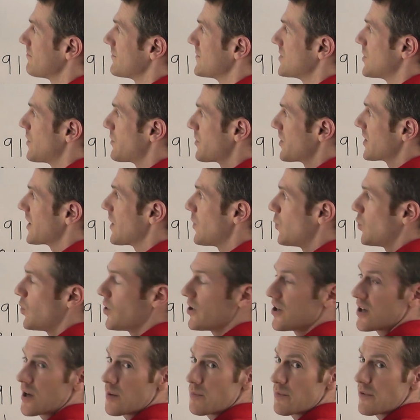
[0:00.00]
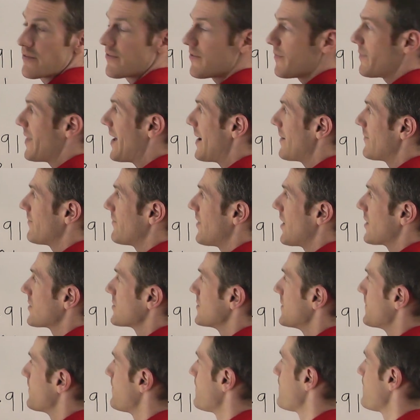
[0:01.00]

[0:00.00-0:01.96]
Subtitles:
So I'm going to get one number from that fraction.